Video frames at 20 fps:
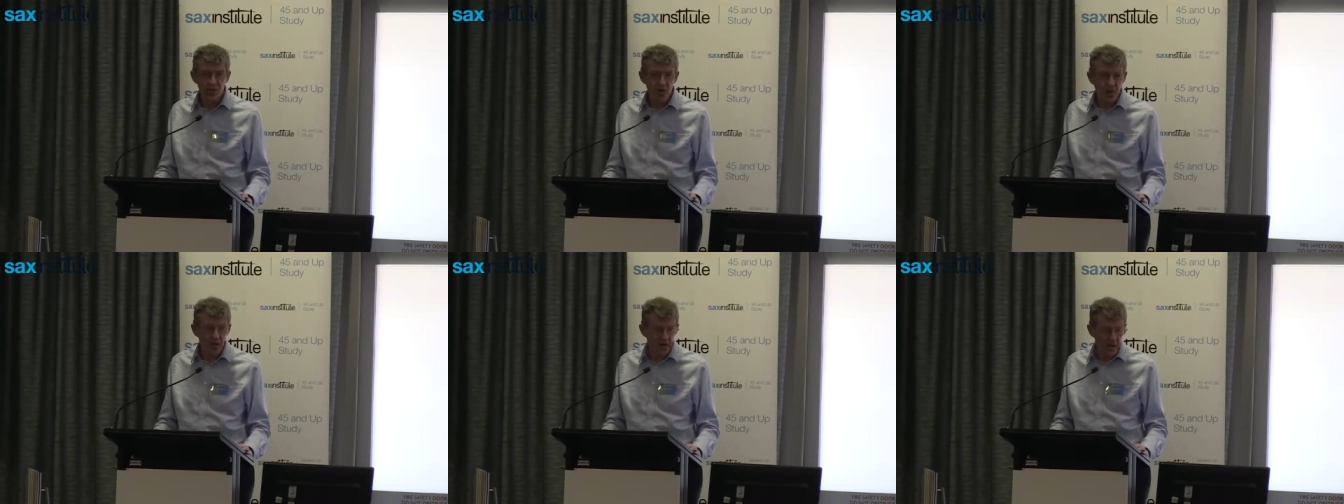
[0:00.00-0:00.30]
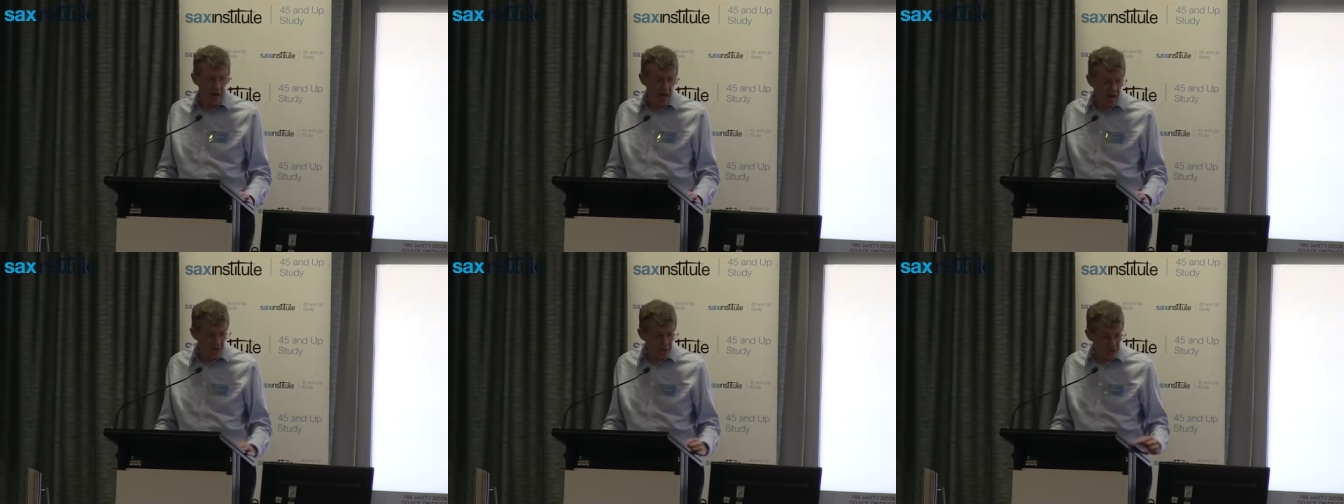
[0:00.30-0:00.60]
drug
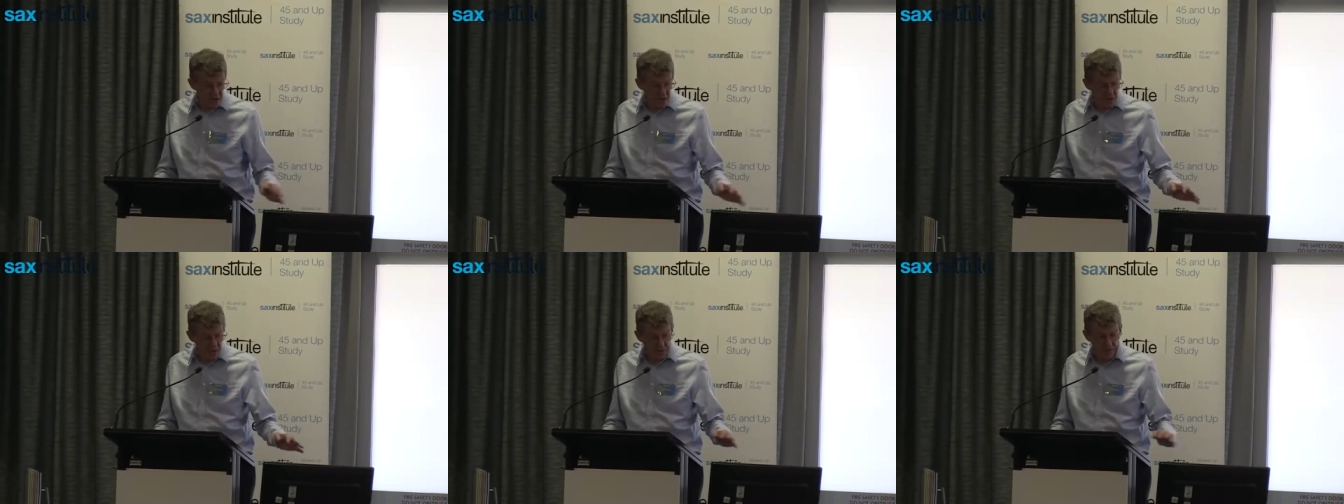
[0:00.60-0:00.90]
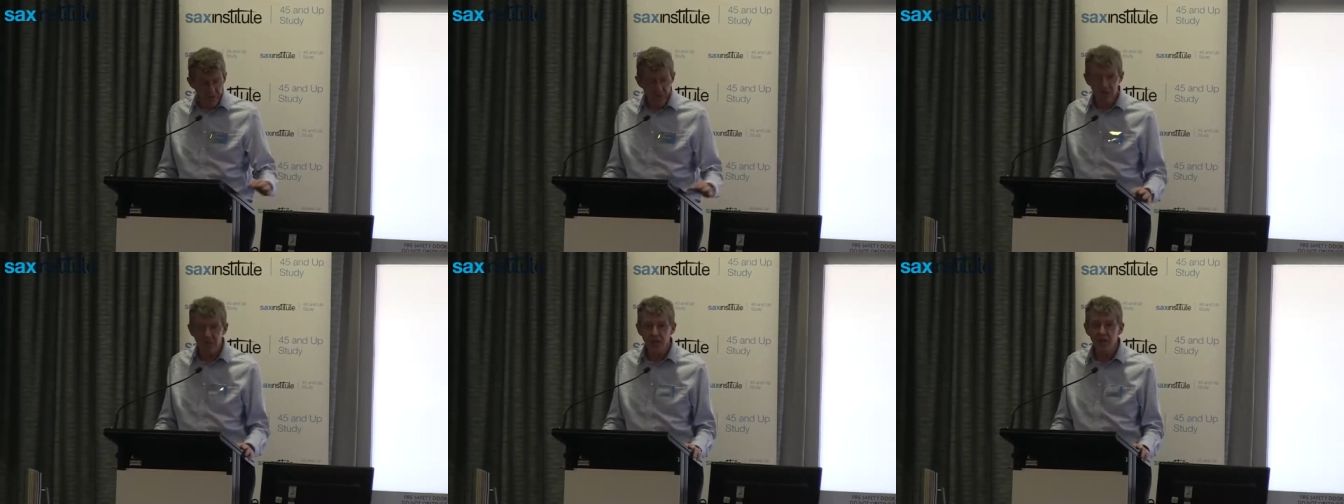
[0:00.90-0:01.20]
reactions
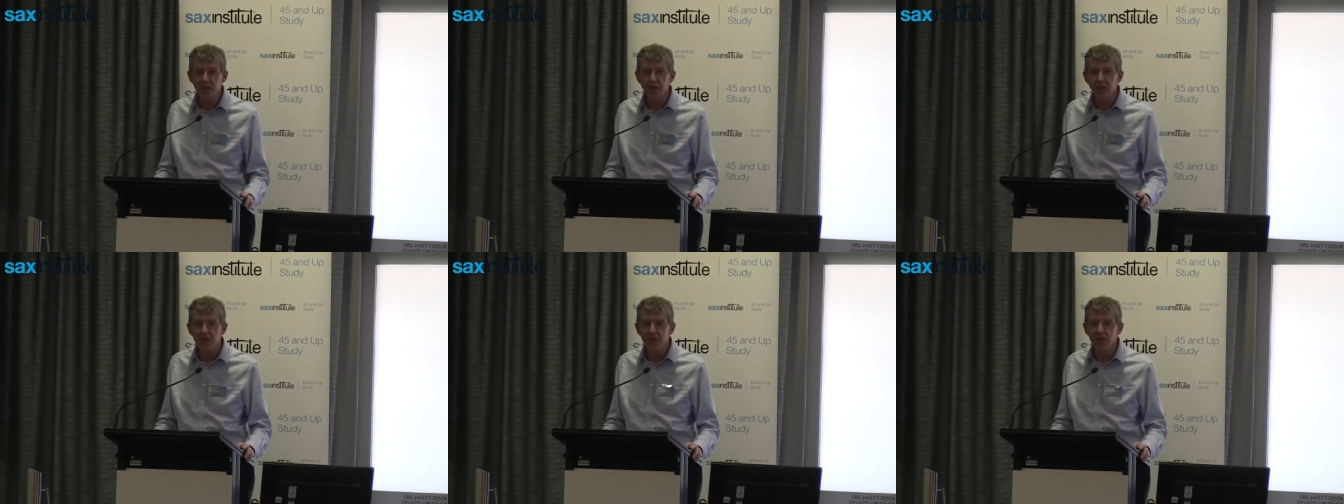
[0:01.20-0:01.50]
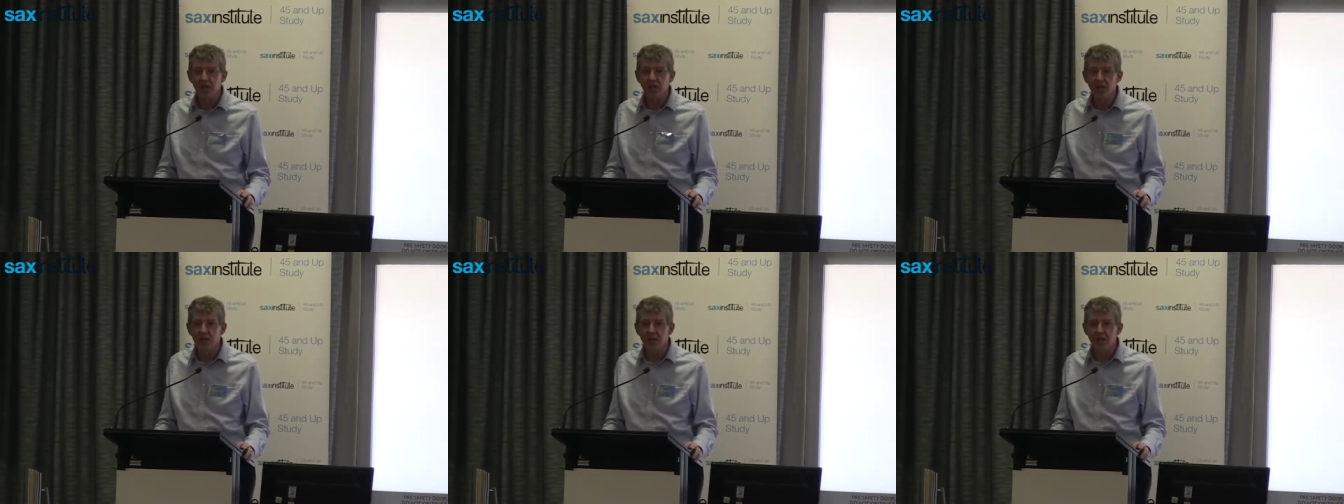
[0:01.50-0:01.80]
obviously de
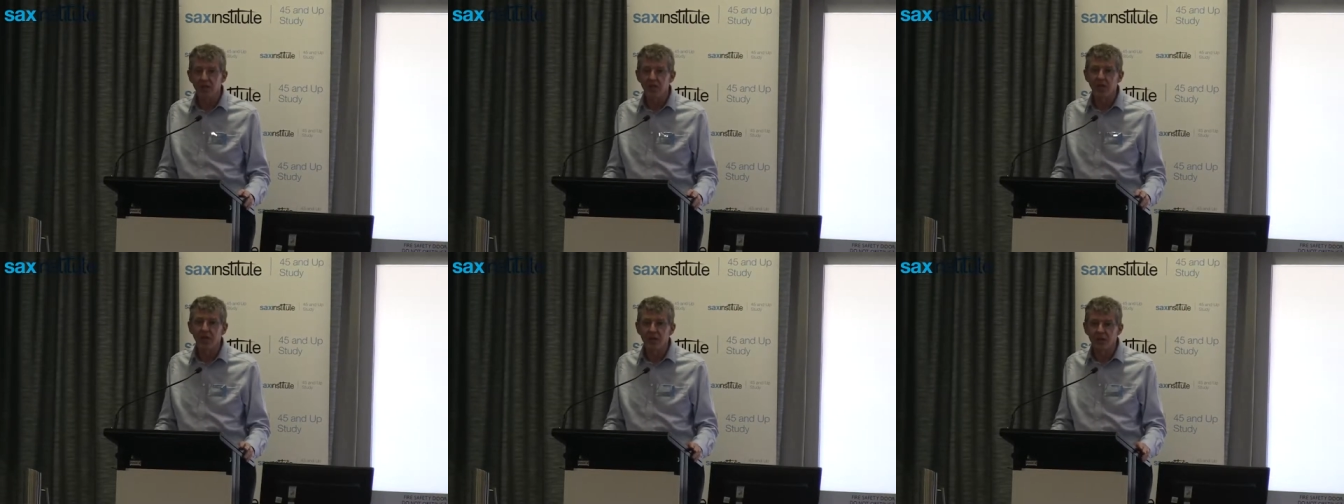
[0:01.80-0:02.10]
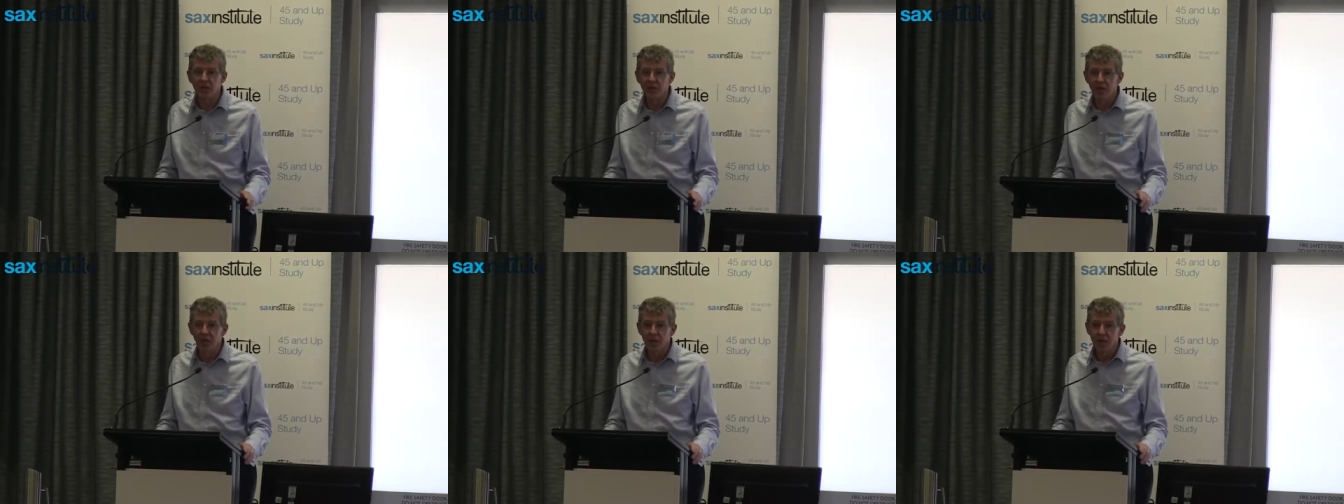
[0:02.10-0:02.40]

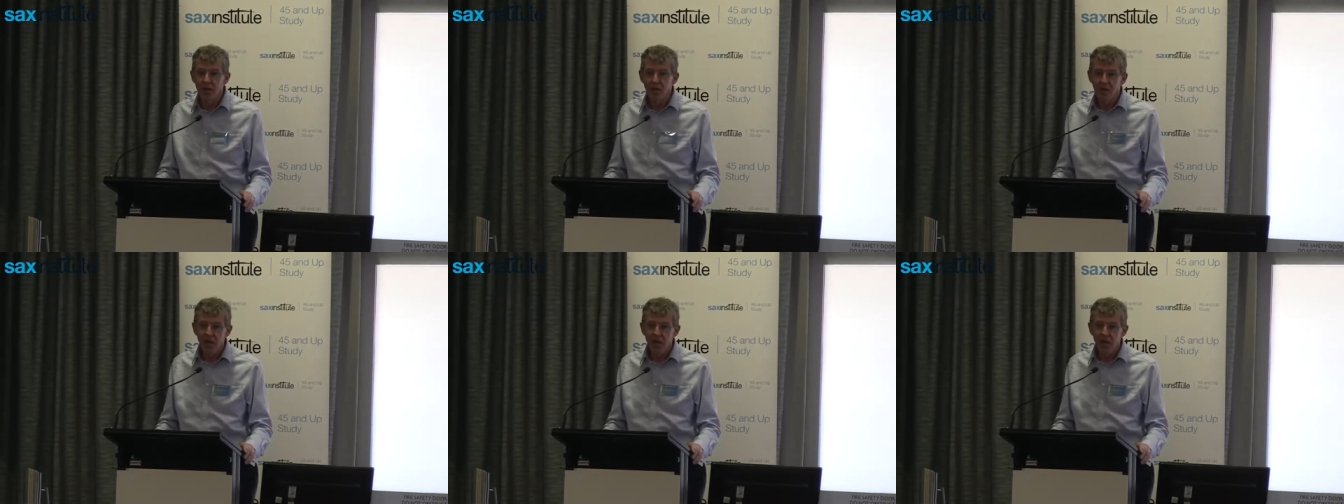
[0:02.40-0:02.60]
decrease your